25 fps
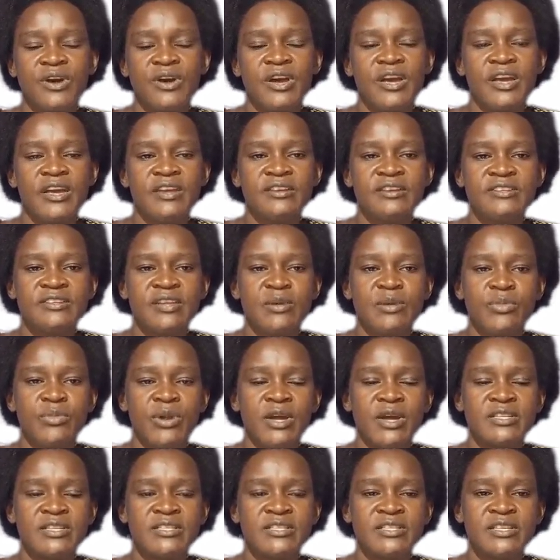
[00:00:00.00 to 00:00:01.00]

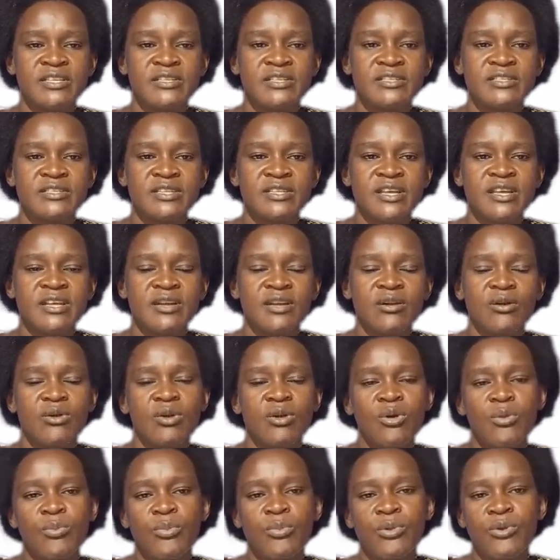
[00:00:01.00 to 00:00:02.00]
enterprises in
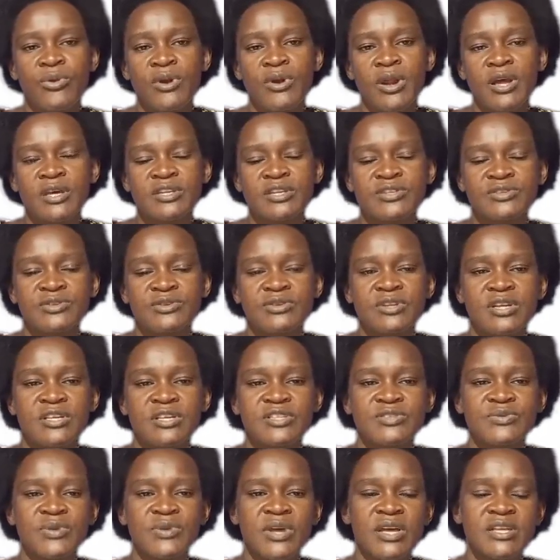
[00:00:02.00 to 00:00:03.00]
crop production
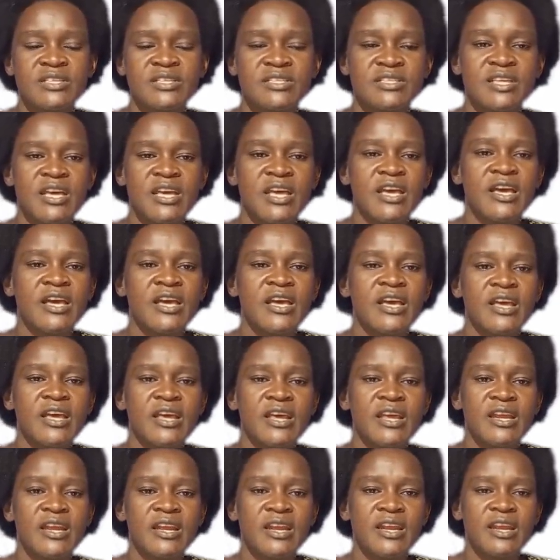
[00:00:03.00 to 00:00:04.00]
as well as
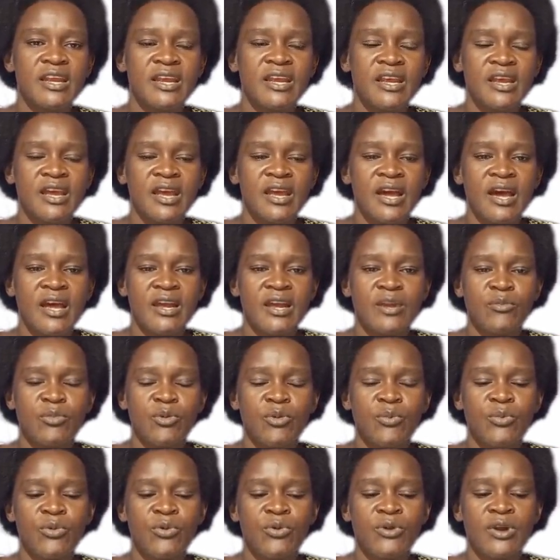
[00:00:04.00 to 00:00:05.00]
in
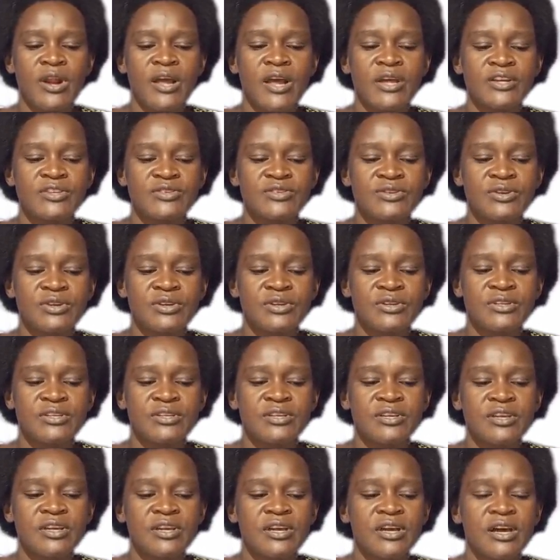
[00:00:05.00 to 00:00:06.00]
animal production,
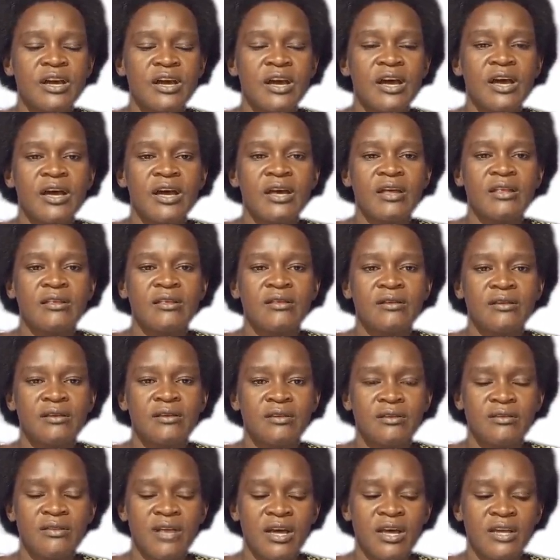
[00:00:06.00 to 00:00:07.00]

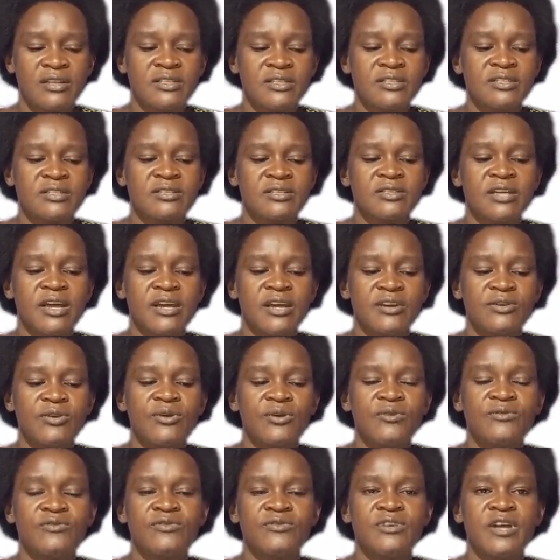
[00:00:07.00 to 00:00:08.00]
that kind
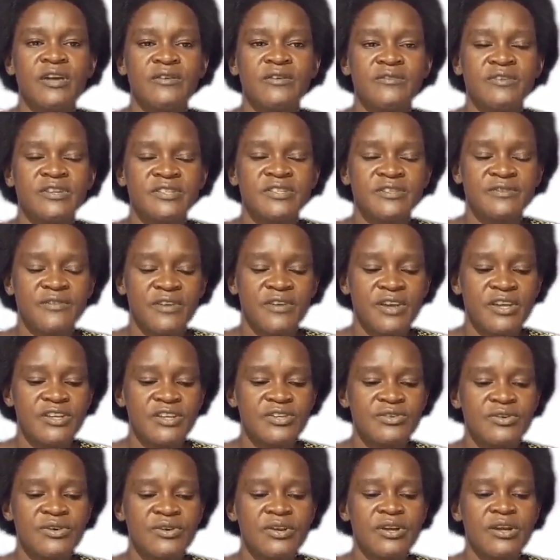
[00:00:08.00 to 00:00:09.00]
of
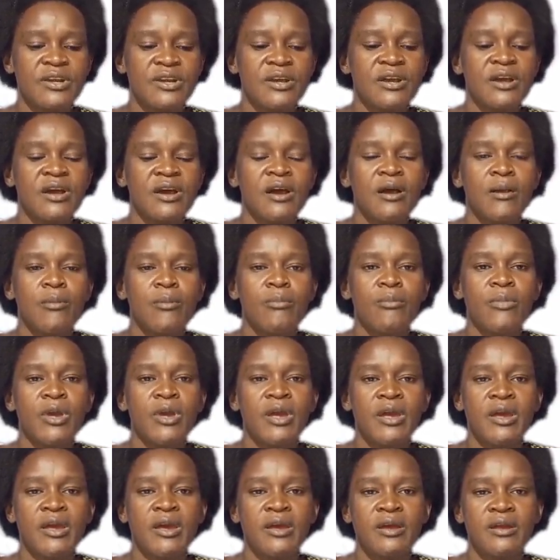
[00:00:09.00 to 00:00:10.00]
diversification
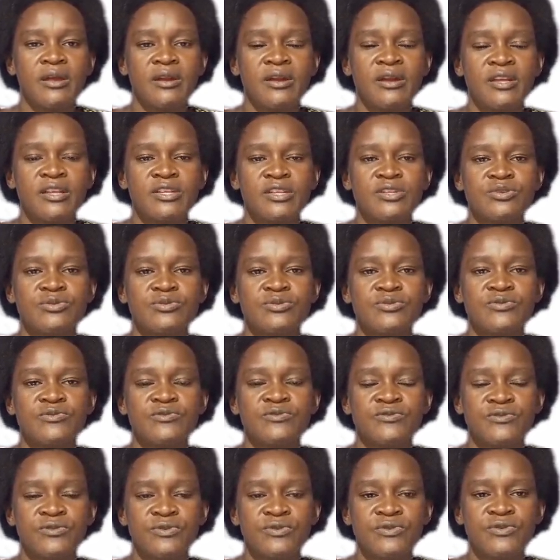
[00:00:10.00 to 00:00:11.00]
may lead to
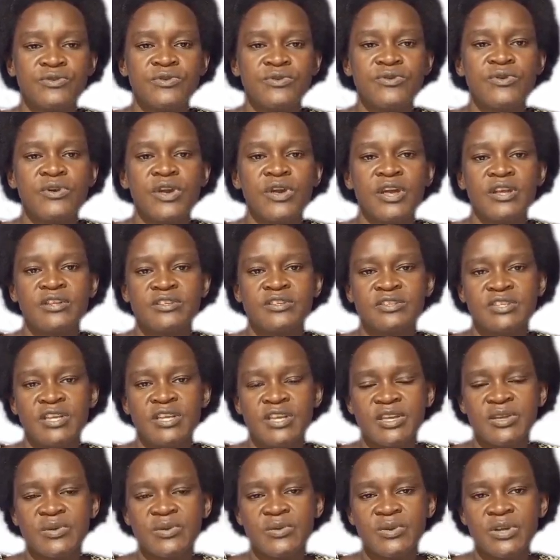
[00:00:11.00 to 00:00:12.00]
food
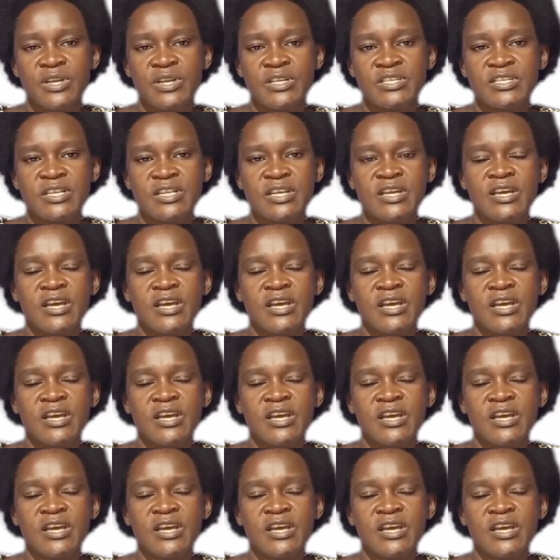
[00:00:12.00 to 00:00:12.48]
insecurity.